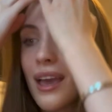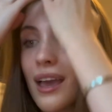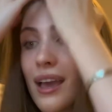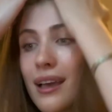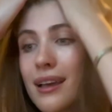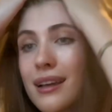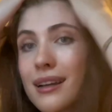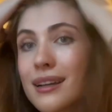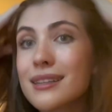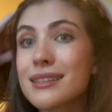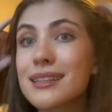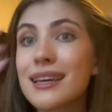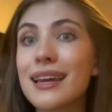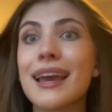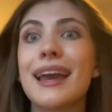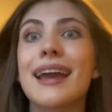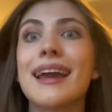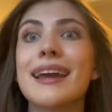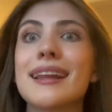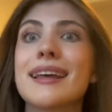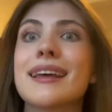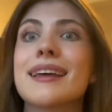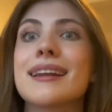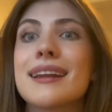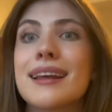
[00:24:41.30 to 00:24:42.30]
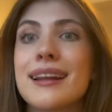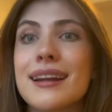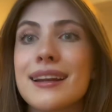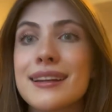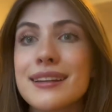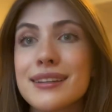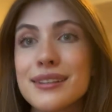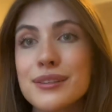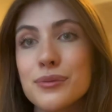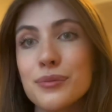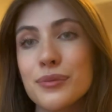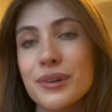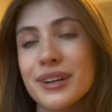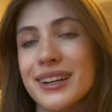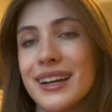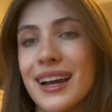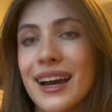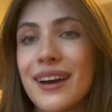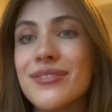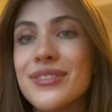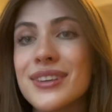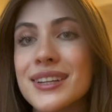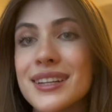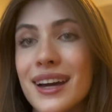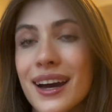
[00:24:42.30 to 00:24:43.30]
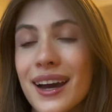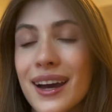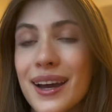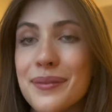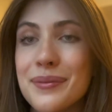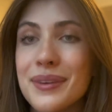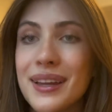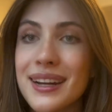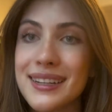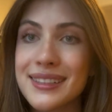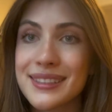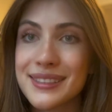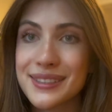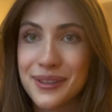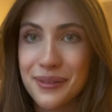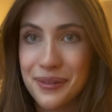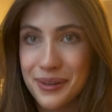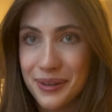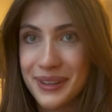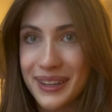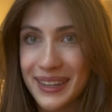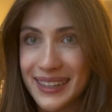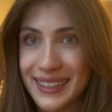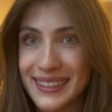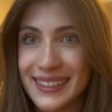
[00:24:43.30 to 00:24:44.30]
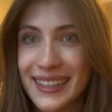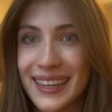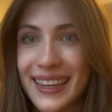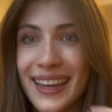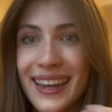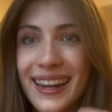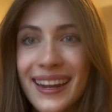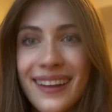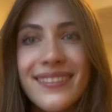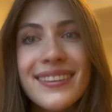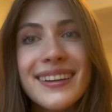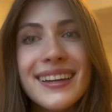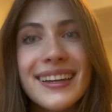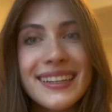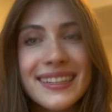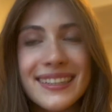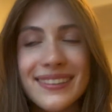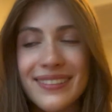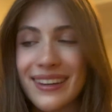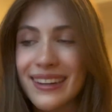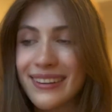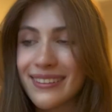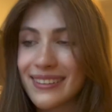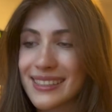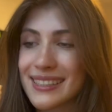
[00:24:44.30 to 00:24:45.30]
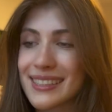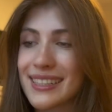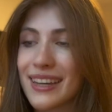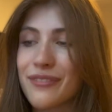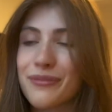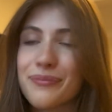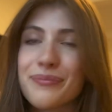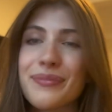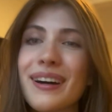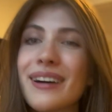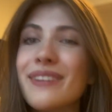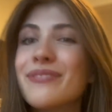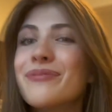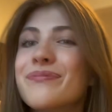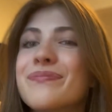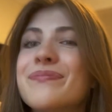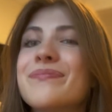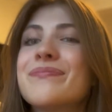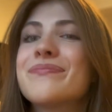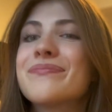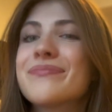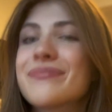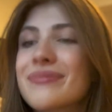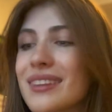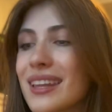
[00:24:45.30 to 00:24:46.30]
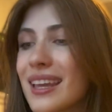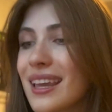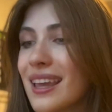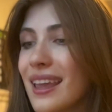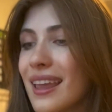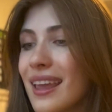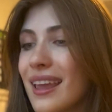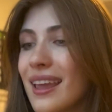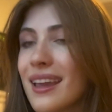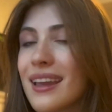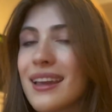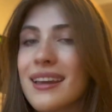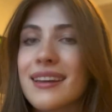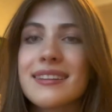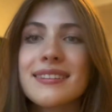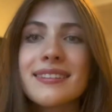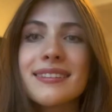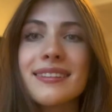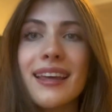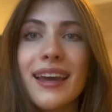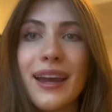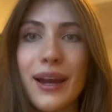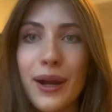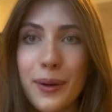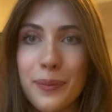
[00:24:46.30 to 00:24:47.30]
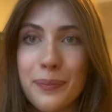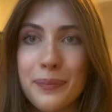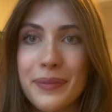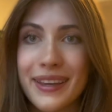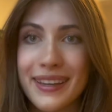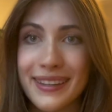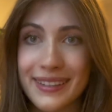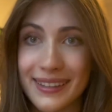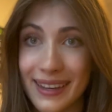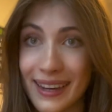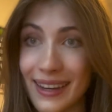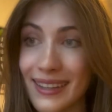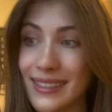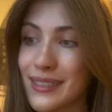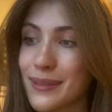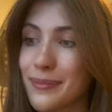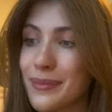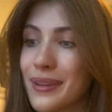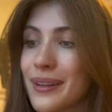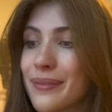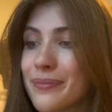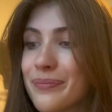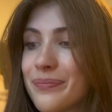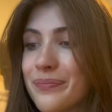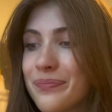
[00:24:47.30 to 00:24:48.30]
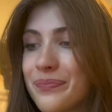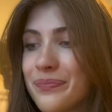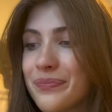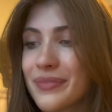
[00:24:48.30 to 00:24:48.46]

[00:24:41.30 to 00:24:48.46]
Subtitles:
Because I hate it and it doesn't work half the time, and it's so annoying because I can't ever get into any of stuff, but it's there because it has to be.